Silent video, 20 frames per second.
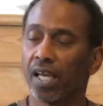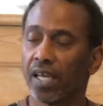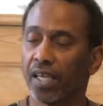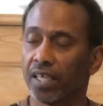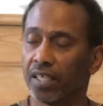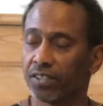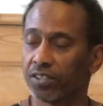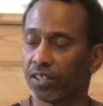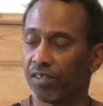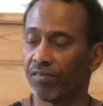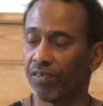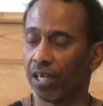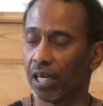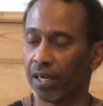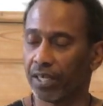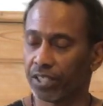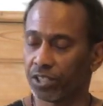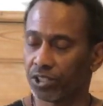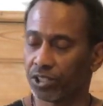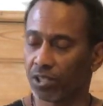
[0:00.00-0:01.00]
it's a
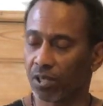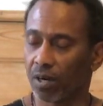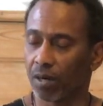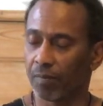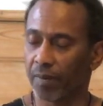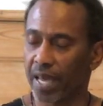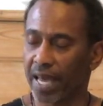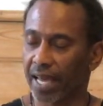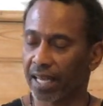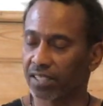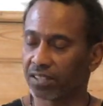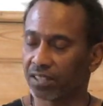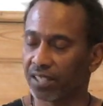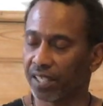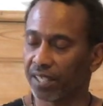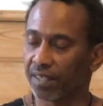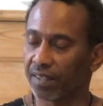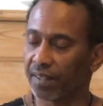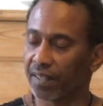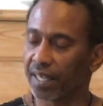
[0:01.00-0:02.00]
very sharp
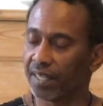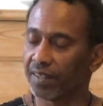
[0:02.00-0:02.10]
exhale